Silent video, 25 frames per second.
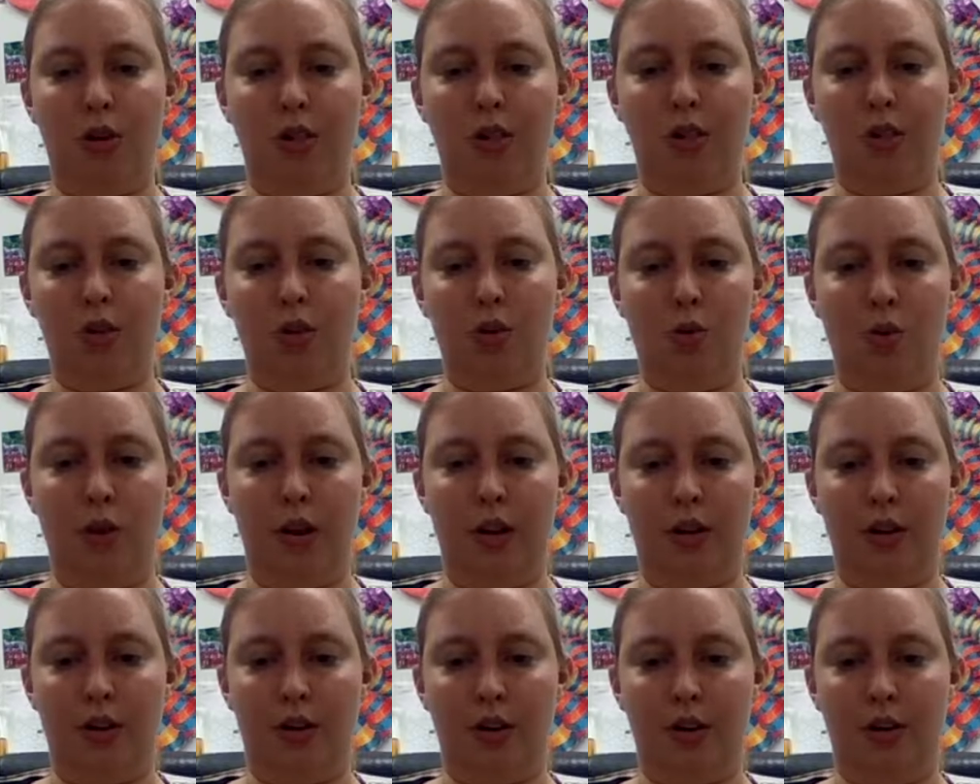a
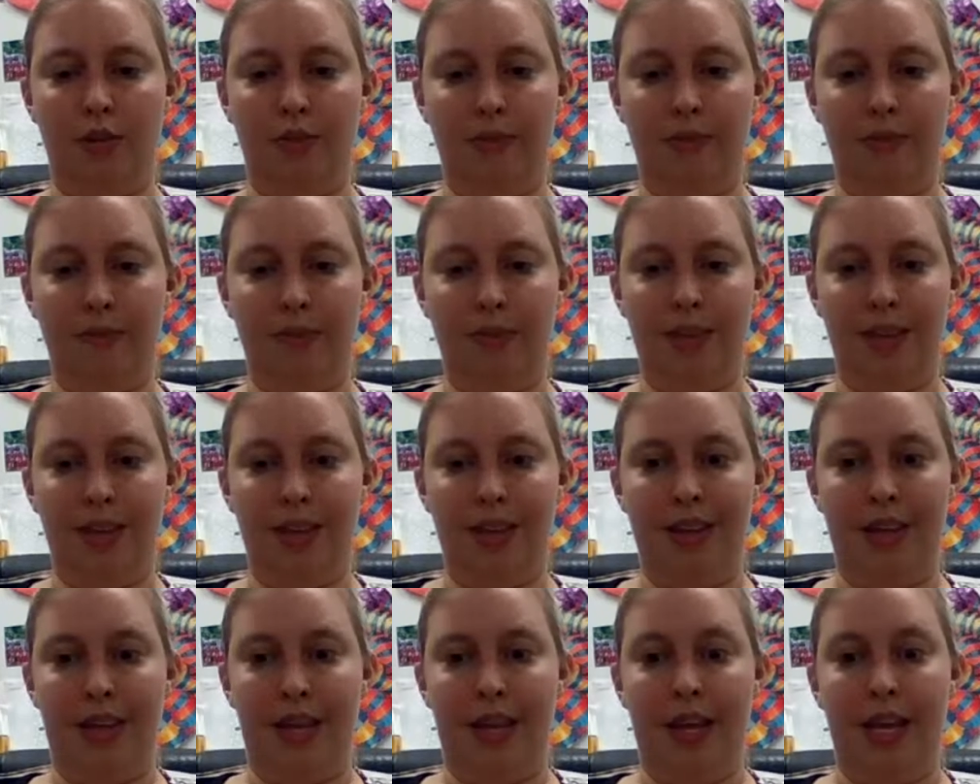Squeaker,
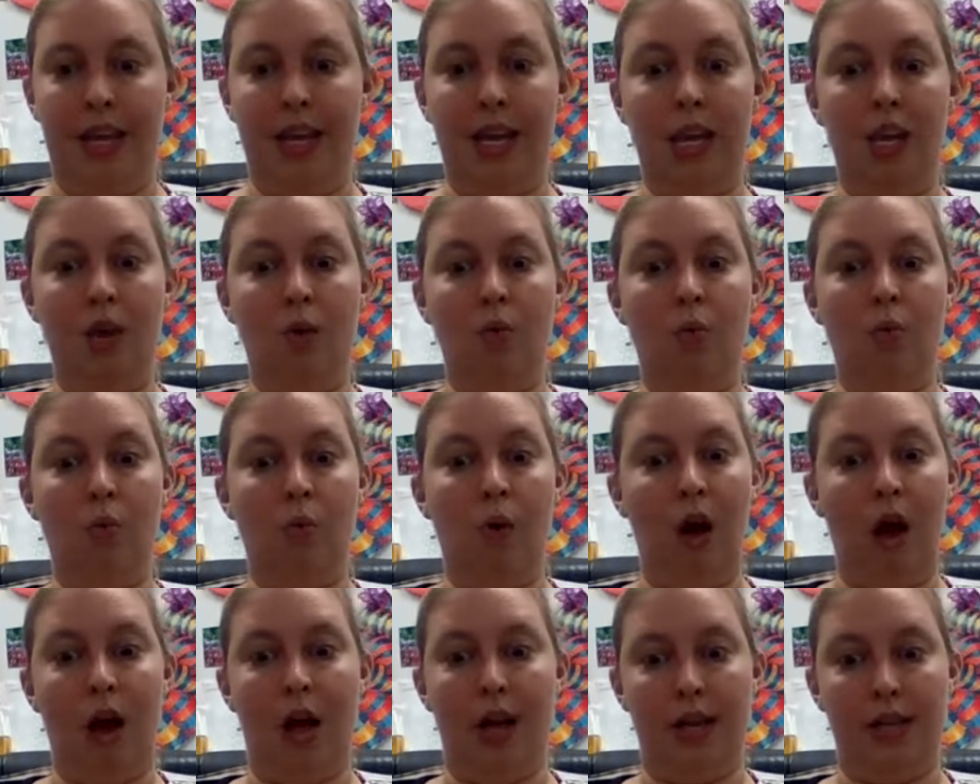he
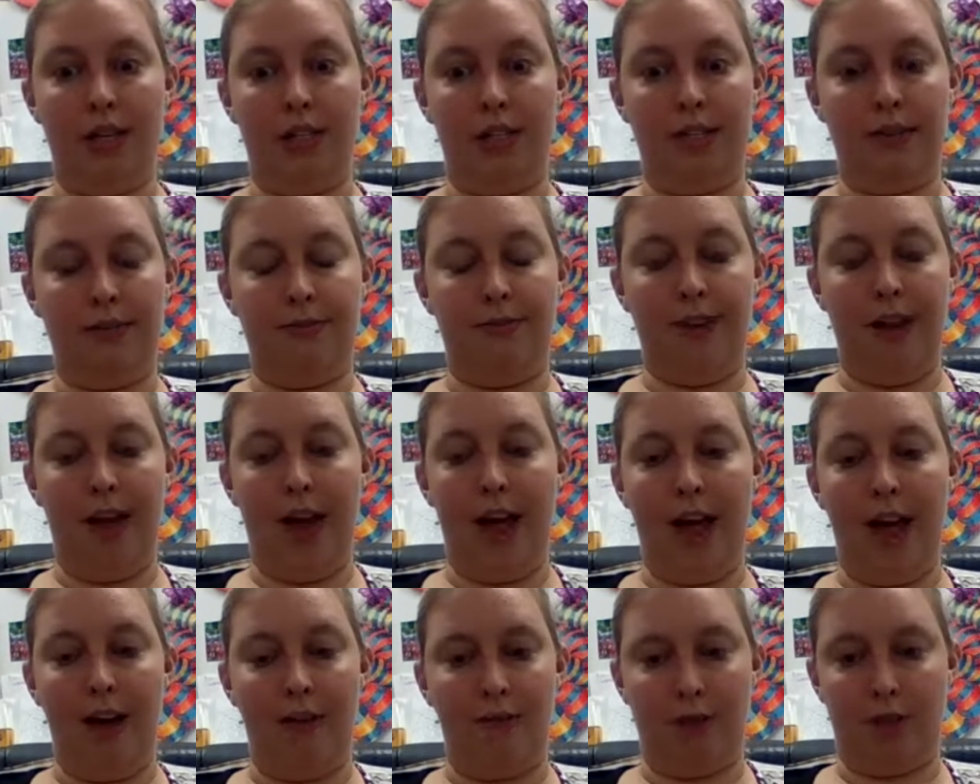was, if
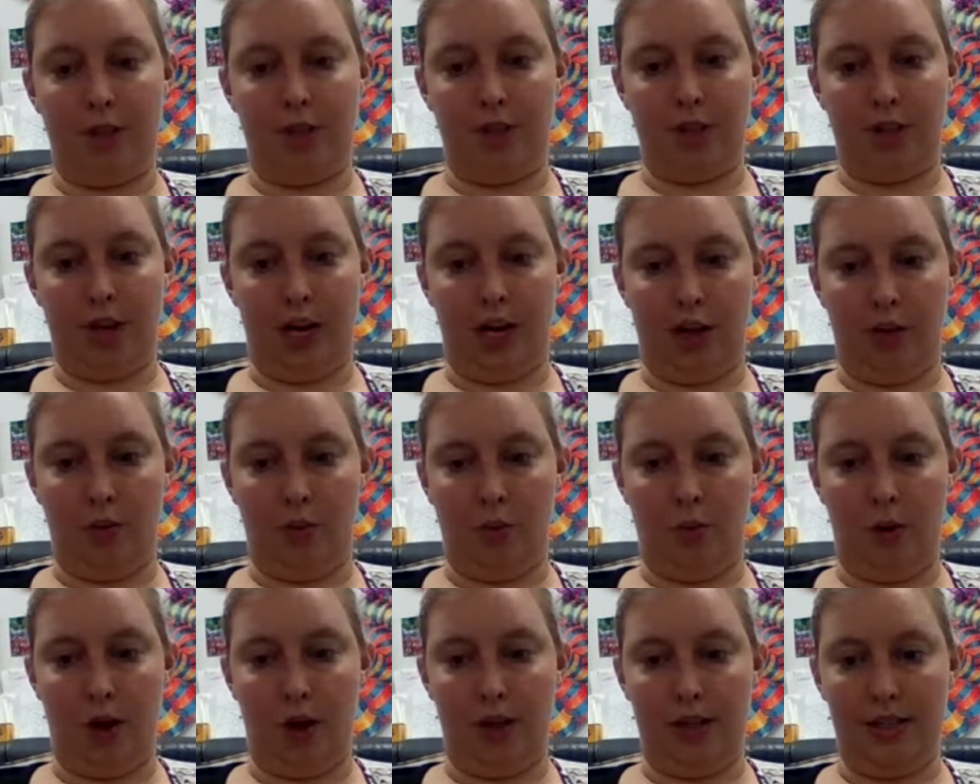ever a child
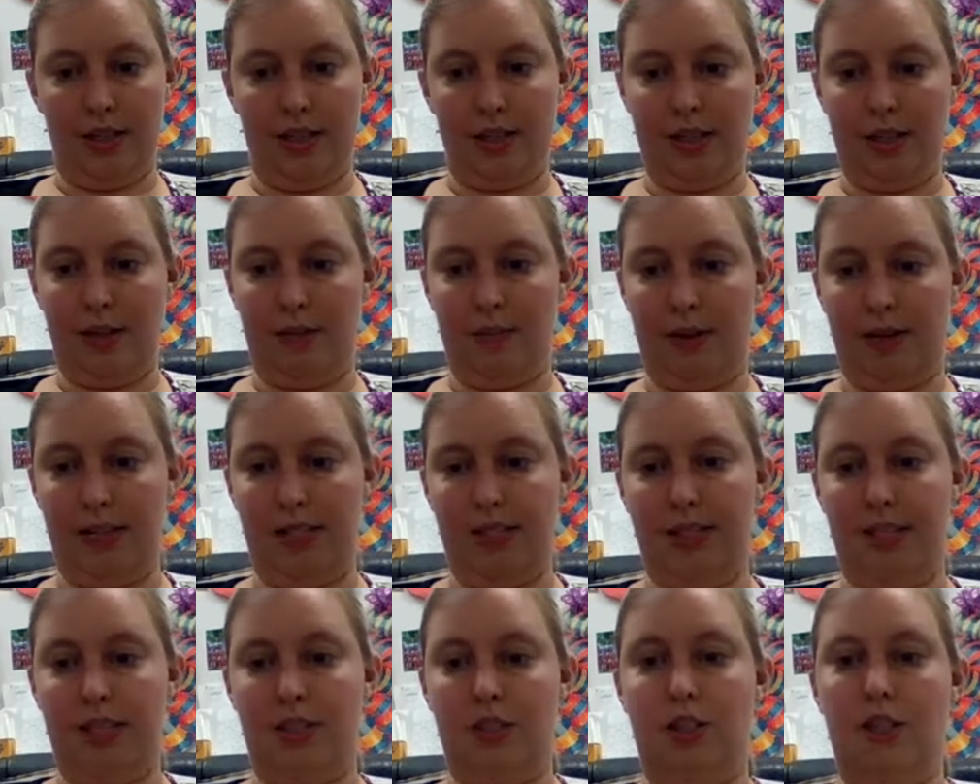was, said my
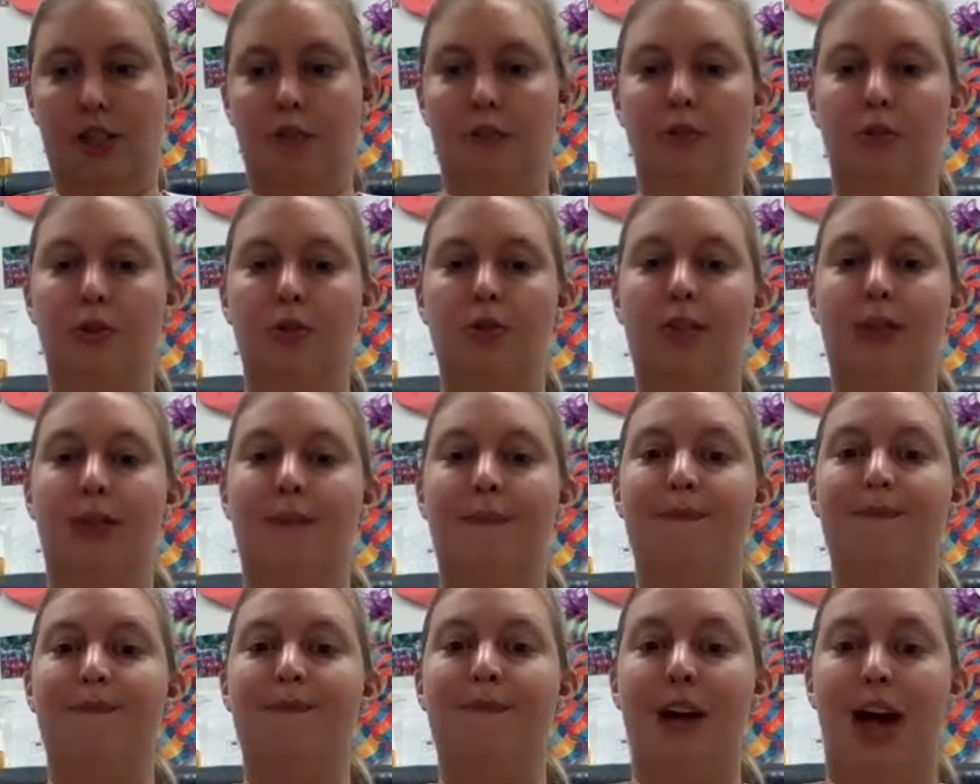sister, most
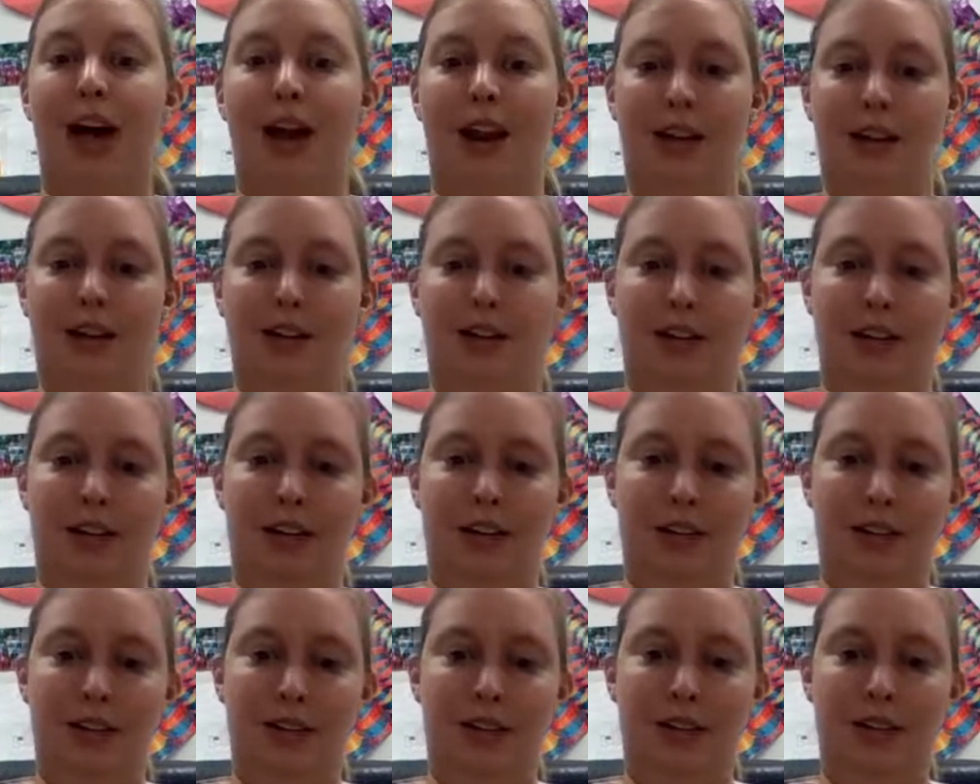
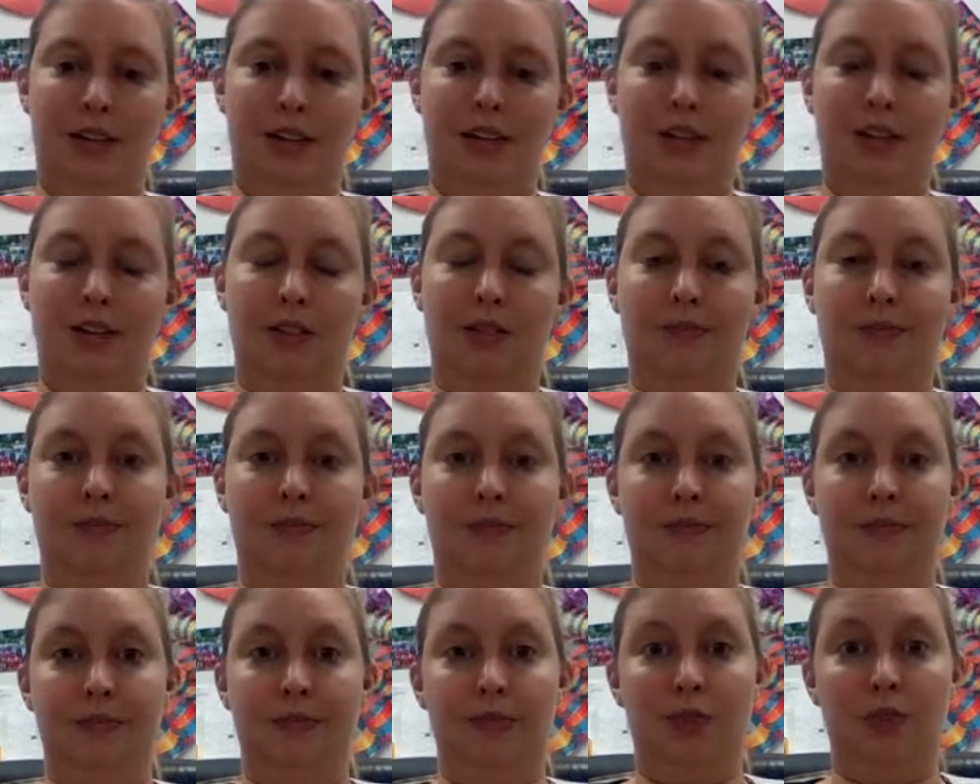emphatically.
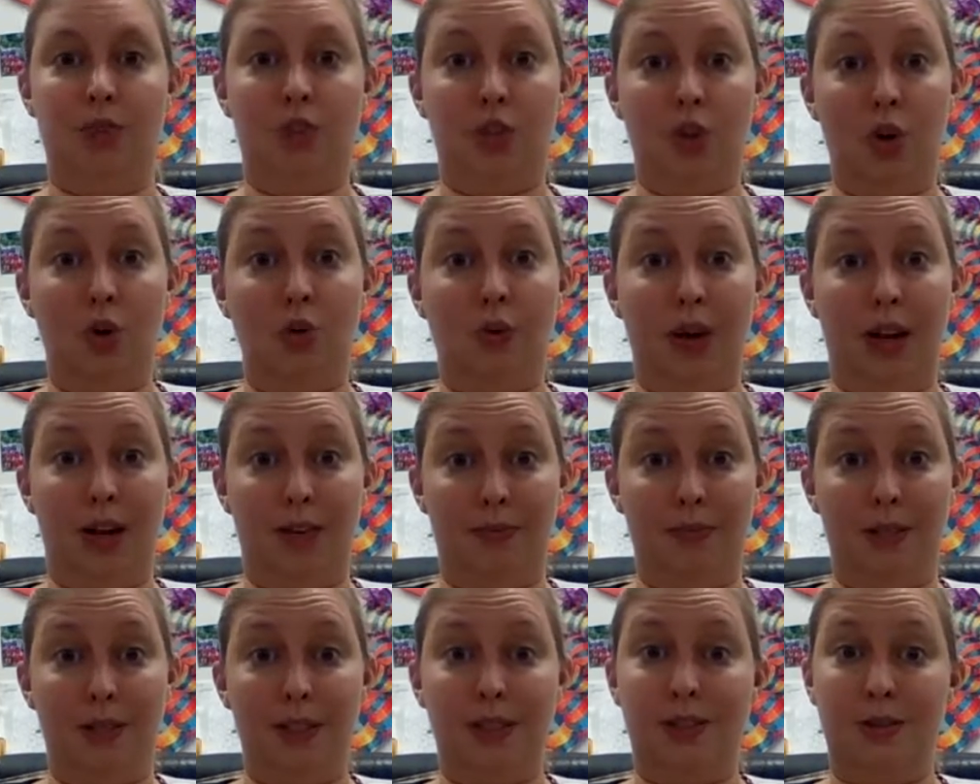Joe
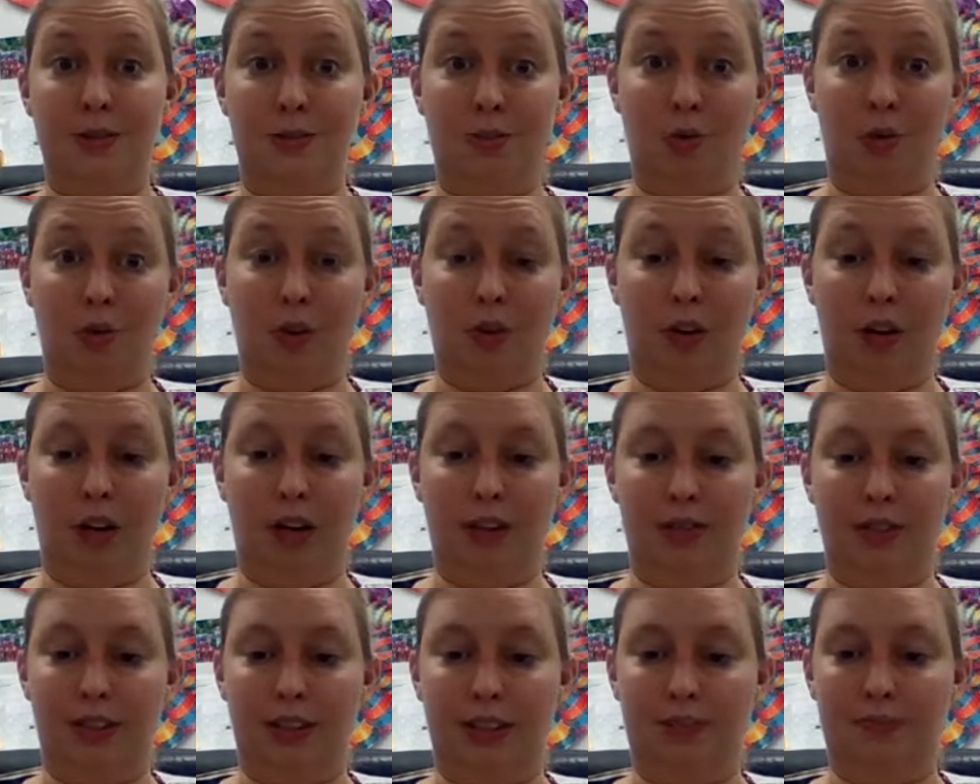gave me some more
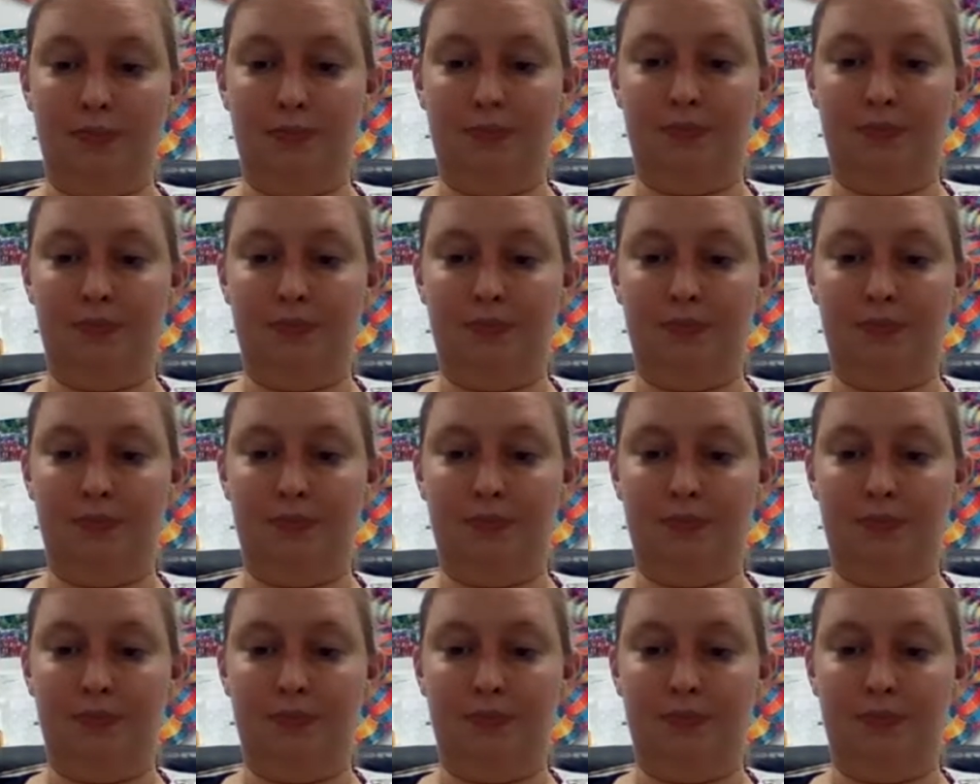gravy.